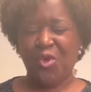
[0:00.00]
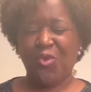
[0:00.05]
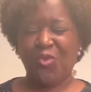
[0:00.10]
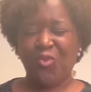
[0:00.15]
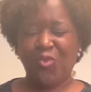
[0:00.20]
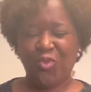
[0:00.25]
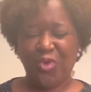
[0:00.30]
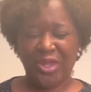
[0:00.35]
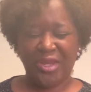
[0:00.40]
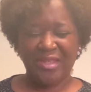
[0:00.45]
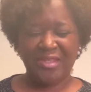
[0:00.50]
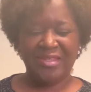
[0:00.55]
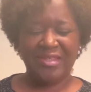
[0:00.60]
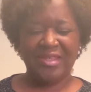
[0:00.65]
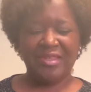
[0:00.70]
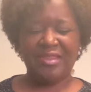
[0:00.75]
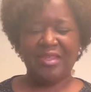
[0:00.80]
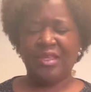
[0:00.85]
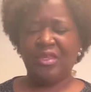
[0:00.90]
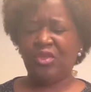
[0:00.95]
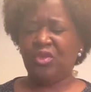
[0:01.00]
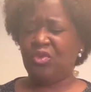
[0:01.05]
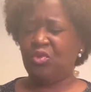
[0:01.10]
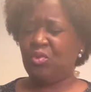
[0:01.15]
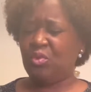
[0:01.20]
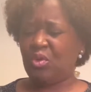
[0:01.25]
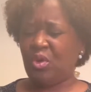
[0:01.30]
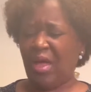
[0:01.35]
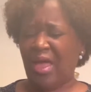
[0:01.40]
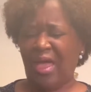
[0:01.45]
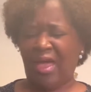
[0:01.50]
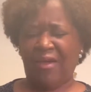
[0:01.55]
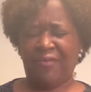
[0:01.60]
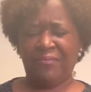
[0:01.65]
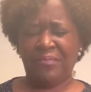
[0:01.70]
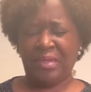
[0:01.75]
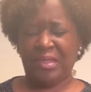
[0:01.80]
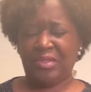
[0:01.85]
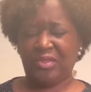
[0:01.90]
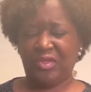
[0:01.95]
What is it that you will have
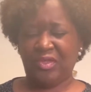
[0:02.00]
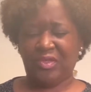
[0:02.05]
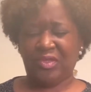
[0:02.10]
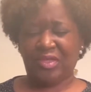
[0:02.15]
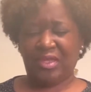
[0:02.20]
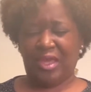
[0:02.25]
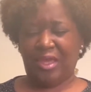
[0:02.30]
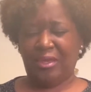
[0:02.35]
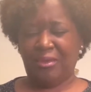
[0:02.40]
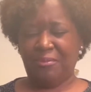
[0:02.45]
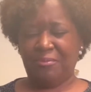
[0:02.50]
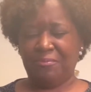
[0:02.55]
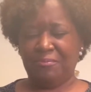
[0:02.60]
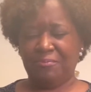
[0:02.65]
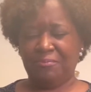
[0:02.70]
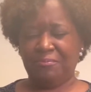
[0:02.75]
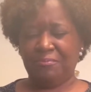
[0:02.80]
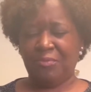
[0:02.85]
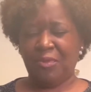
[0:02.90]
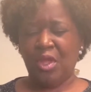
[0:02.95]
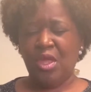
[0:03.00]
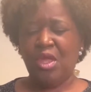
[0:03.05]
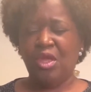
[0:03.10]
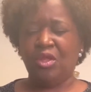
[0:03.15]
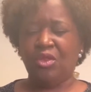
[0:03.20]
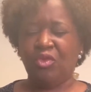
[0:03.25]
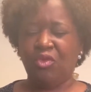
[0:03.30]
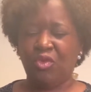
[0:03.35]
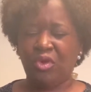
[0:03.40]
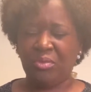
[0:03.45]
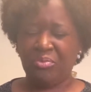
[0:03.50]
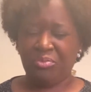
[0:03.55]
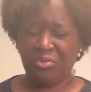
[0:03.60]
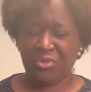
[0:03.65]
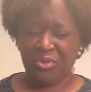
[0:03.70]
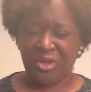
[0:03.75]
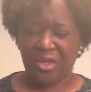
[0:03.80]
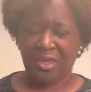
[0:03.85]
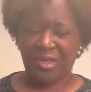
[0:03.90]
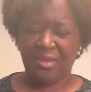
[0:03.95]
me to say? Lord,
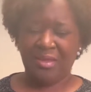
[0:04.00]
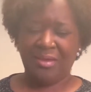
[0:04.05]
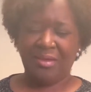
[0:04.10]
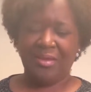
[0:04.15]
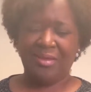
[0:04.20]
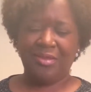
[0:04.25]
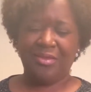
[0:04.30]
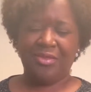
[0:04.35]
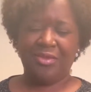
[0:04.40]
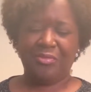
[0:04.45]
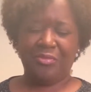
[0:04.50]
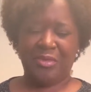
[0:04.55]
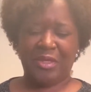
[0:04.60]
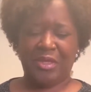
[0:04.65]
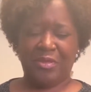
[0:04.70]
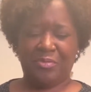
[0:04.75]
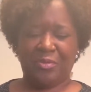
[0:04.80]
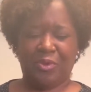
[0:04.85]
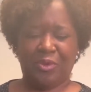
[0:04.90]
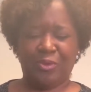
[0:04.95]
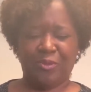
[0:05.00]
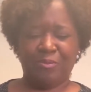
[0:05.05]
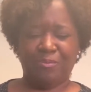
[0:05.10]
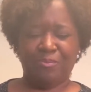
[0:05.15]
bring the people.